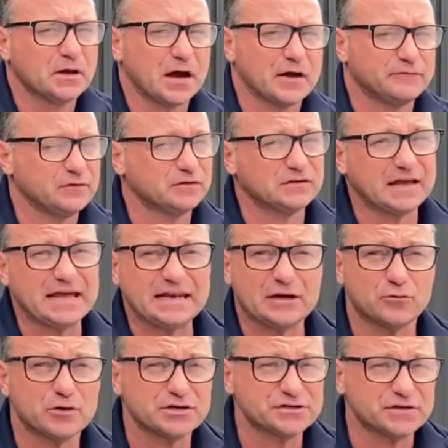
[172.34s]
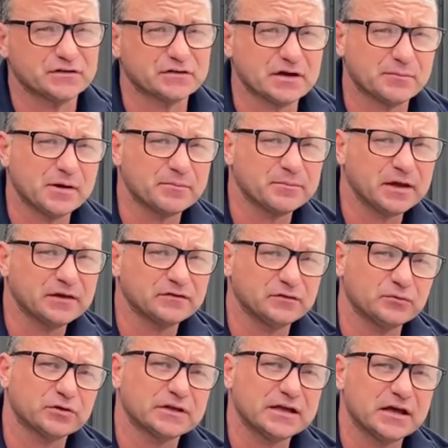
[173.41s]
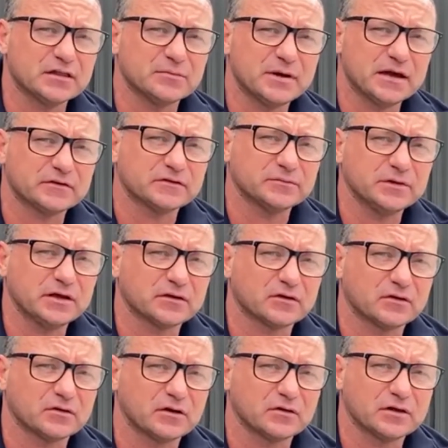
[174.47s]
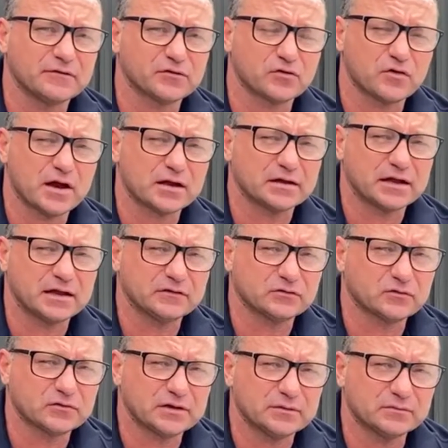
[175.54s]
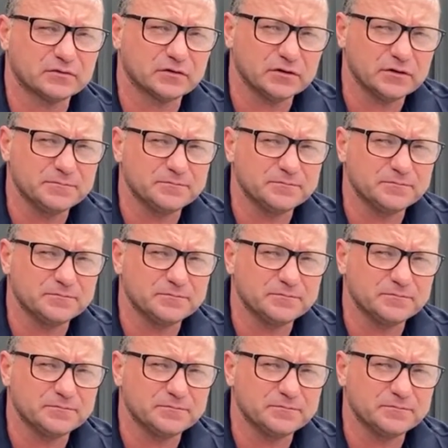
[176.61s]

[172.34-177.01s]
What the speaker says: If you see any questions come up, Megs, you want to yell them out to me, and I'll have a crack at answering them too.